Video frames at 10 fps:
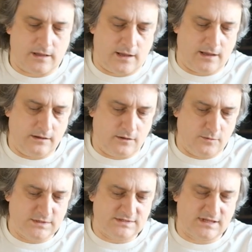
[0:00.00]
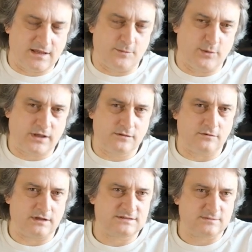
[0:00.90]
I always come back to
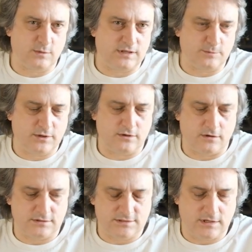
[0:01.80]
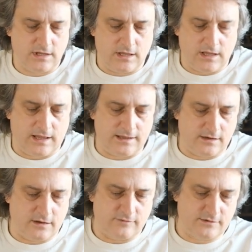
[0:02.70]
Hasselblad because I
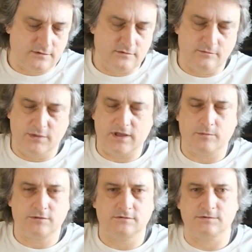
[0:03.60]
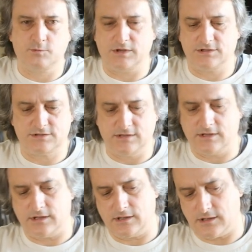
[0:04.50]
love to be able to switch
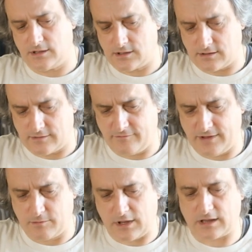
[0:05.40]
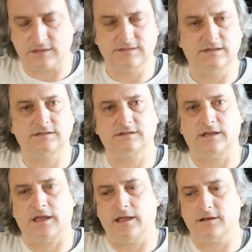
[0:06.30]
the film magazines
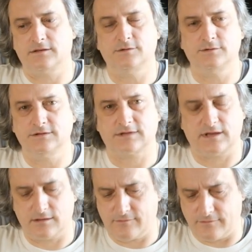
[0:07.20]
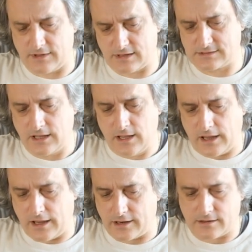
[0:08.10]
and do these kind of things.
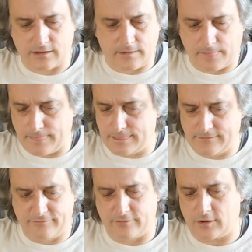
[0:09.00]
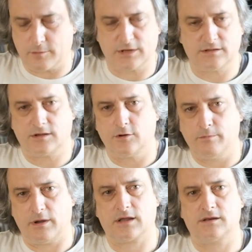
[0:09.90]
And the format, the
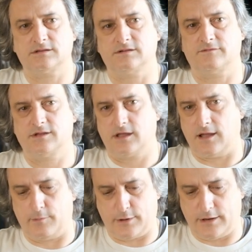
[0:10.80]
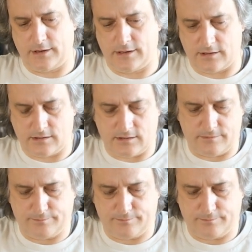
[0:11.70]
compactness of the camera, and